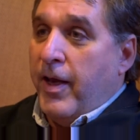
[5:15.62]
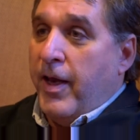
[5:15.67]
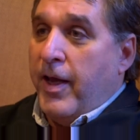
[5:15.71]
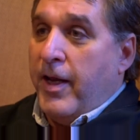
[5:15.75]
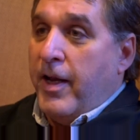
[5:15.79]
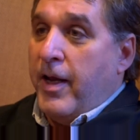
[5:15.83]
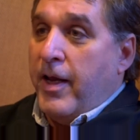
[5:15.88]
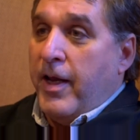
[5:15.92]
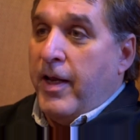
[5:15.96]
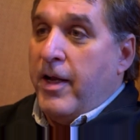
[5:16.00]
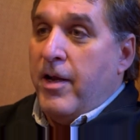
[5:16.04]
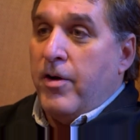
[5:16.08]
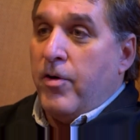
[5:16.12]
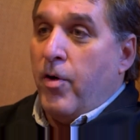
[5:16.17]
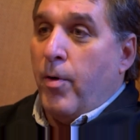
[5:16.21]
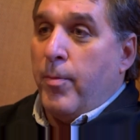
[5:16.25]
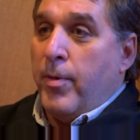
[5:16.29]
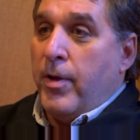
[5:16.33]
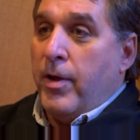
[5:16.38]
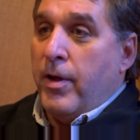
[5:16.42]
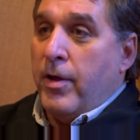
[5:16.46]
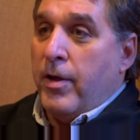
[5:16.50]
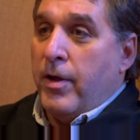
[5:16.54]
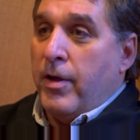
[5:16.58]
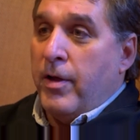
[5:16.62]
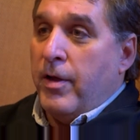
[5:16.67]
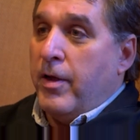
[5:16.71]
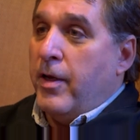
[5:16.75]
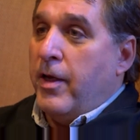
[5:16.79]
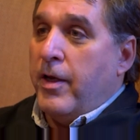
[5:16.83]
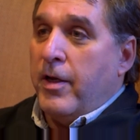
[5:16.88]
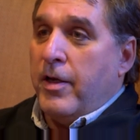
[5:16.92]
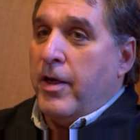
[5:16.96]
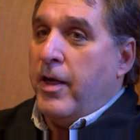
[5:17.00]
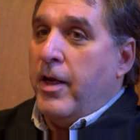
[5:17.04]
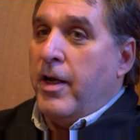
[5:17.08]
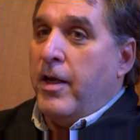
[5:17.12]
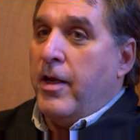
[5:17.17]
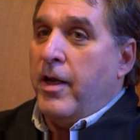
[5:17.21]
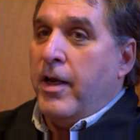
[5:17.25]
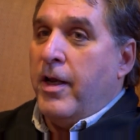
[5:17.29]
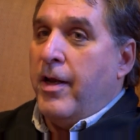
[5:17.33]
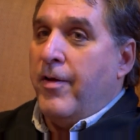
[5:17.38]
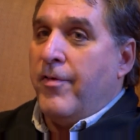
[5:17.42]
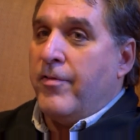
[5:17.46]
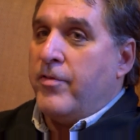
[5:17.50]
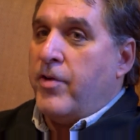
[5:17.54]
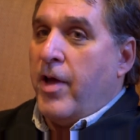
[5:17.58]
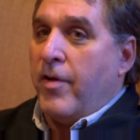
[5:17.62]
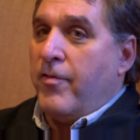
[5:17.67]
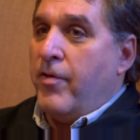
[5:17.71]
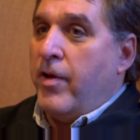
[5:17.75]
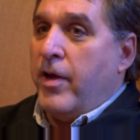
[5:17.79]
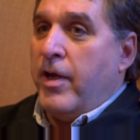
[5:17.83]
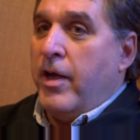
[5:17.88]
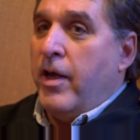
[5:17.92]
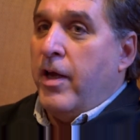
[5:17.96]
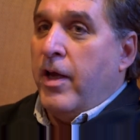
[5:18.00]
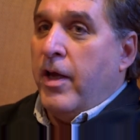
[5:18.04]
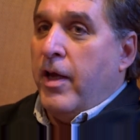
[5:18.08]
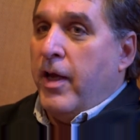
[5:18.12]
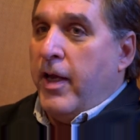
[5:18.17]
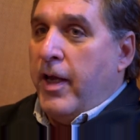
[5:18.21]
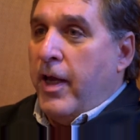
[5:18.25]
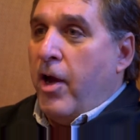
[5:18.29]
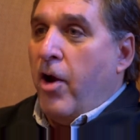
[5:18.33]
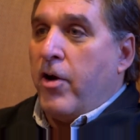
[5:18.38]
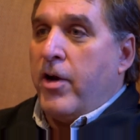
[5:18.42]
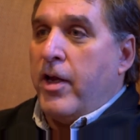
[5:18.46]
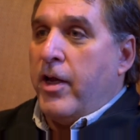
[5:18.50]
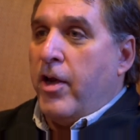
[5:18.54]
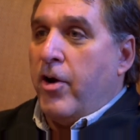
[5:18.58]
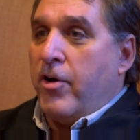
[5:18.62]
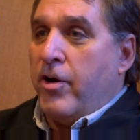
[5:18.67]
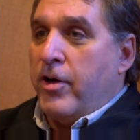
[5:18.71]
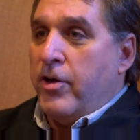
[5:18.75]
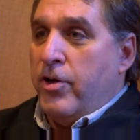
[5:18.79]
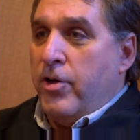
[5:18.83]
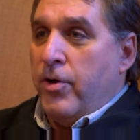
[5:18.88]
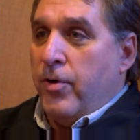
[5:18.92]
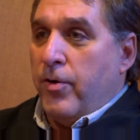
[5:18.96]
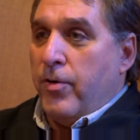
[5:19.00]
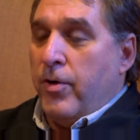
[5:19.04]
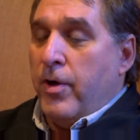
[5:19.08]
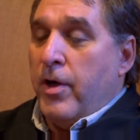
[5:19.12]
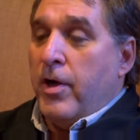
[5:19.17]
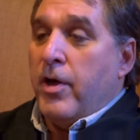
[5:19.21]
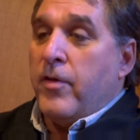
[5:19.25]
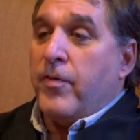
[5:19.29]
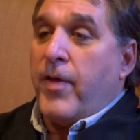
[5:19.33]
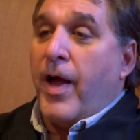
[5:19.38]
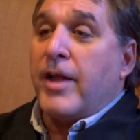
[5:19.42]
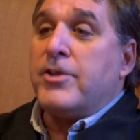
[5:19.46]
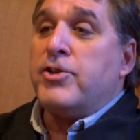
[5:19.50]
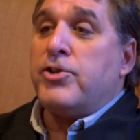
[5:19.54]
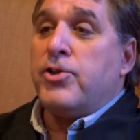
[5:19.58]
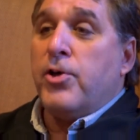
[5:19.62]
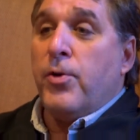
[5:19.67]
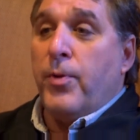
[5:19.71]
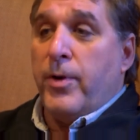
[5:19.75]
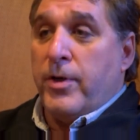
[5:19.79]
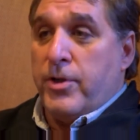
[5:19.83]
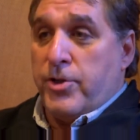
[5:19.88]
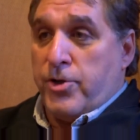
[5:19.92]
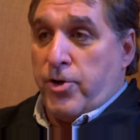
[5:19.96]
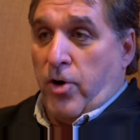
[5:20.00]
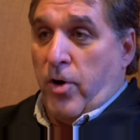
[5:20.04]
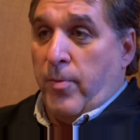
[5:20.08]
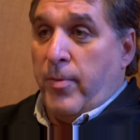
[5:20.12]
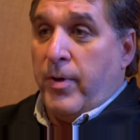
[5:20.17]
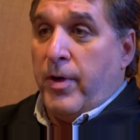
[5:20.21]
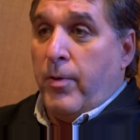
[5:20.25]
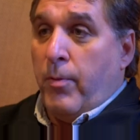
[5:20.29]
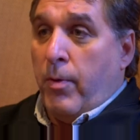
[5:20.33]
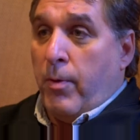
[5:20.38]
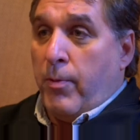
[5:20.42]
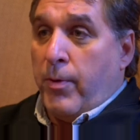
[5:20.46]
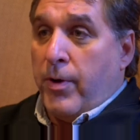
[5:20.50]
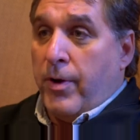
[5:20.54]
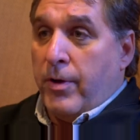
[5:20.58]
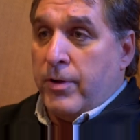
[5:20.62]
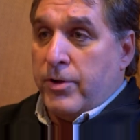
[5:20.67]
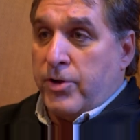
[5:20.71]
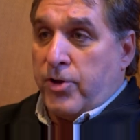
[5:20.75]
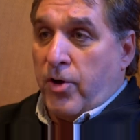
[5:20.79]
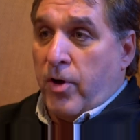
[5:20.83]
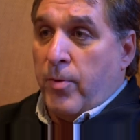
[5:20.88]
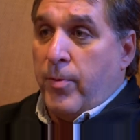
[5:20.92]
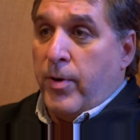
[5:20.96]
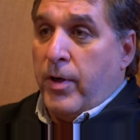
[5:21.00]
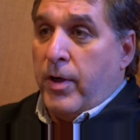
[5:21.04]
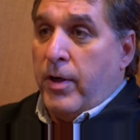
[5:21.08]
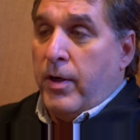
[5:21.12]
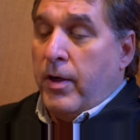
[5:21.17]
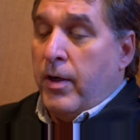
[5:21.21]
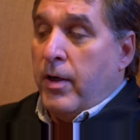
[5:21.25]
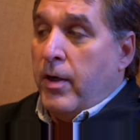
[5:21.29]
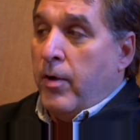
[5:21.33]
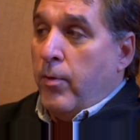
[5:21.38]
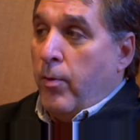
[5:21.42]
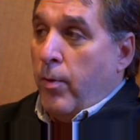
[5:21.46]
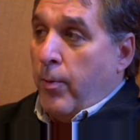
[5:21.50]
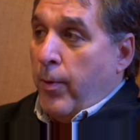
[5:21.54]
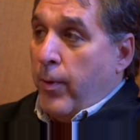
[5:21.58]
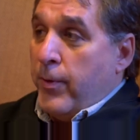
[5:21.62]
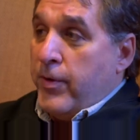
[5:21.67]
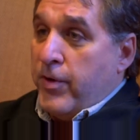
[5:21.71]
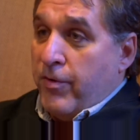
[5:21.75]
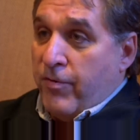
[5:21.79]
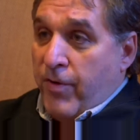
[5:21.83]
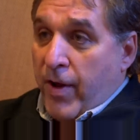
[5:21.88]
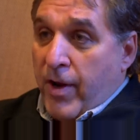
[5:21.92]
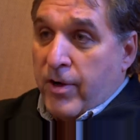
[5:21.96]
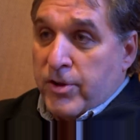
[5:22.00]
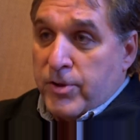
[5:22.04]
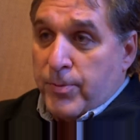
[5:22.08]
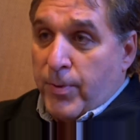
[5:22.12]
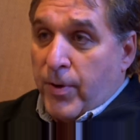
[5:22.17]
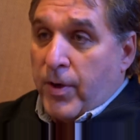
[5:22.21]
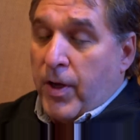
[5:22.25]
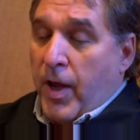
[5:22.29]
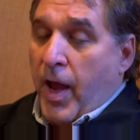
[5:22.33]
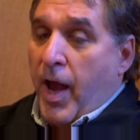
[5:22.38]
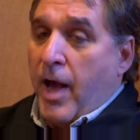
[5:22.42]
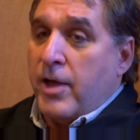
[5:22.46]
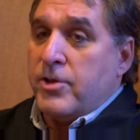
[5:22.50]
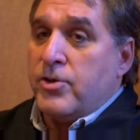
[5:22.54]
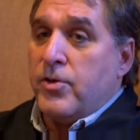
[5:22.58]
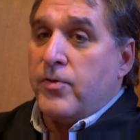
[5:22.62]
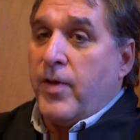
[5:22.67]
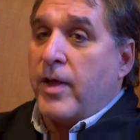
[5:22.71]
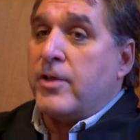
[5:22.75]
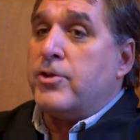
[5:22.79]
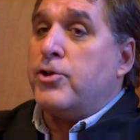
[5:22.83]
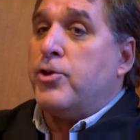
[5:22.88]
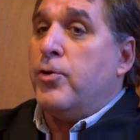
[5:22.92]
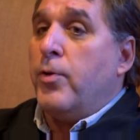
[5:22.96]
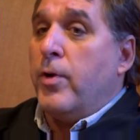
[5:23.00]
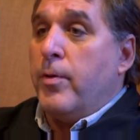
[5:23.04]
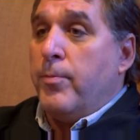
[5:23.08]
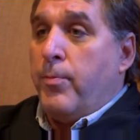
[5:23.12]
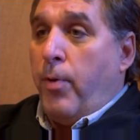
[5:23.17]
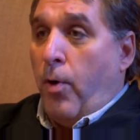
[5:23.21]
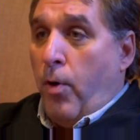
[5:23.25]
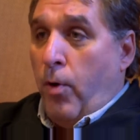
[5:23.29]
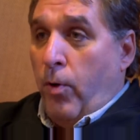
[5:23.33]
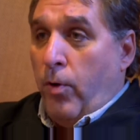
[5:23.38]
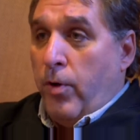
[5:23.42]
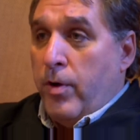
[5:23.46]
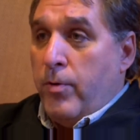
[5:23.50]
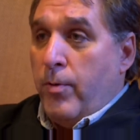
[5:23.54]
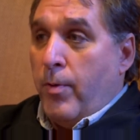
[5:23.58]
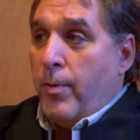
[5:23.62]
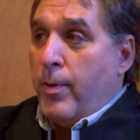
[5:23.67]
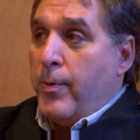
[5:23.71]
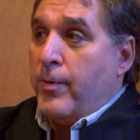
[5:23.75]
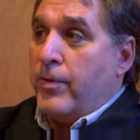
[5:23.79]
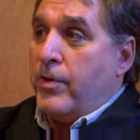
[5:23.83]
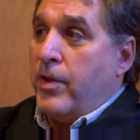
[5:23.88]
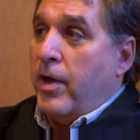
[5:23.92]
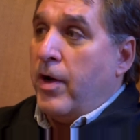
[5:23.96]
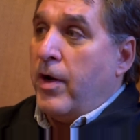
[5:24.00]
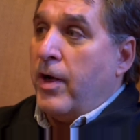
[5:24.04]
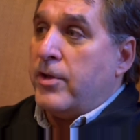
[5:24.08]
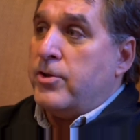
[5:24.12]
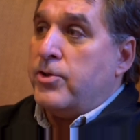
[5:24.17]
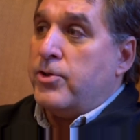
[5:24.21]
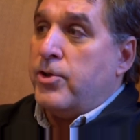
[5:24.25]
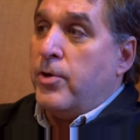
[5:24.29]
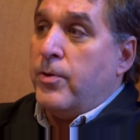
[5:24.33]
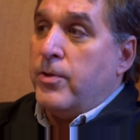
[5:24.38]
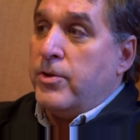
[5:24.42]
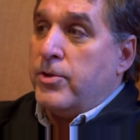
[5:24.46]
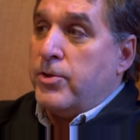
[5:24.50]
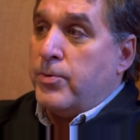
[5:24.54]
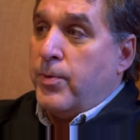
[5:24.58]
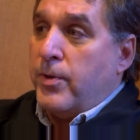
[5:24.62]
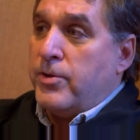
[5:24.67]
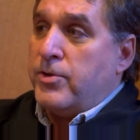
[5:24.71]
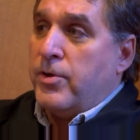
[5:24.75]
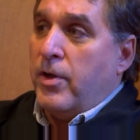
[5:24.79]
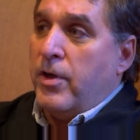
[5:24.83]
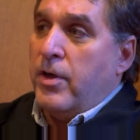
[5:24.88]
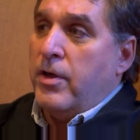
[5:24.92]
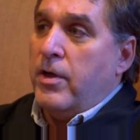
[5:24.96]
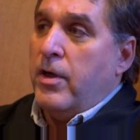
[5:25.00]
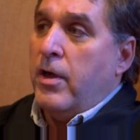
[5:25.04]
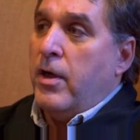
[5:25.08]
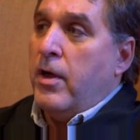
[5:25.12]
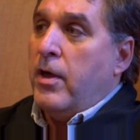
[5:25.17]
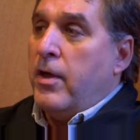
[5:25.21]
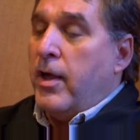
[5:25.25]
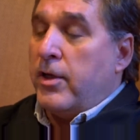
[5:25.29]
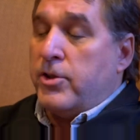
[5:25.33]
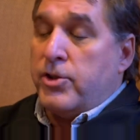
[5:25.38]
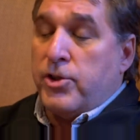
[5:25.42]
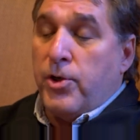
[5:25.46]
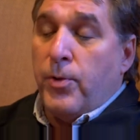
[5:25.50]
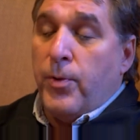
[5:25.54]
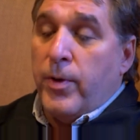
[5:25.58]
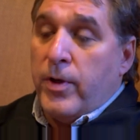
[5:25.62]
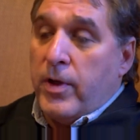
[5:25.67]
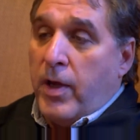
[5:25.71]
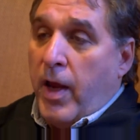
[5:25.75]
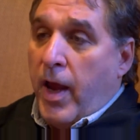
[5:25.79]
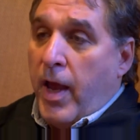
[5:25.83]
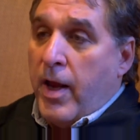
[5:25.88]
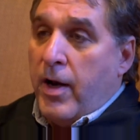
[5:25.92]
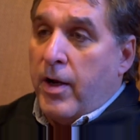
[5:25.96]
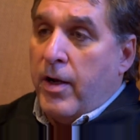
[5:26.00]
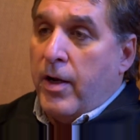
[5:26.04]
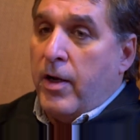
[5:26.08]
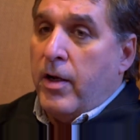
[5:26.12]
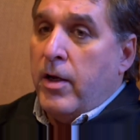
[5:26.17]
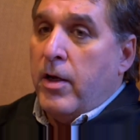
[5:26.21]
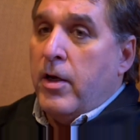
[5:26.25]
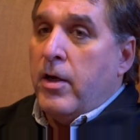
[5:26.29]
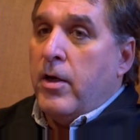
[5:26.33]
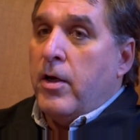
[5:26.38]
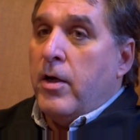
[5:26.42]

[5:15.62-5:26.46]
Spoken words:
He didn't know. He didn't have it. He already knew. That's true in Germany when we were in Germany, when we went to Wadelsburg Castle. That's true in Poland when we went there. That's true in Switzerland. It's true in Canada.